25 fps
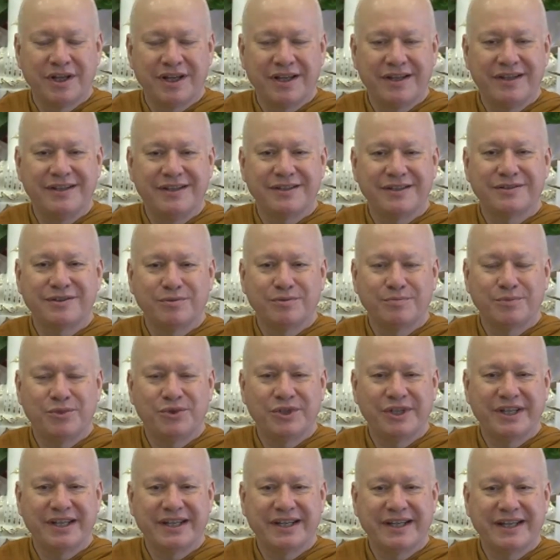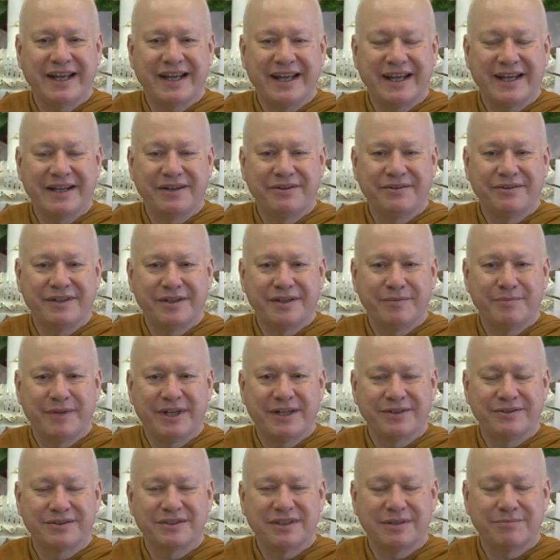And there's no point getting angry
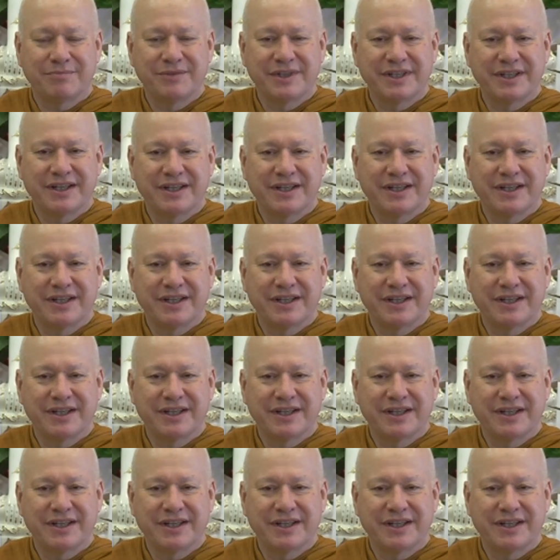about something I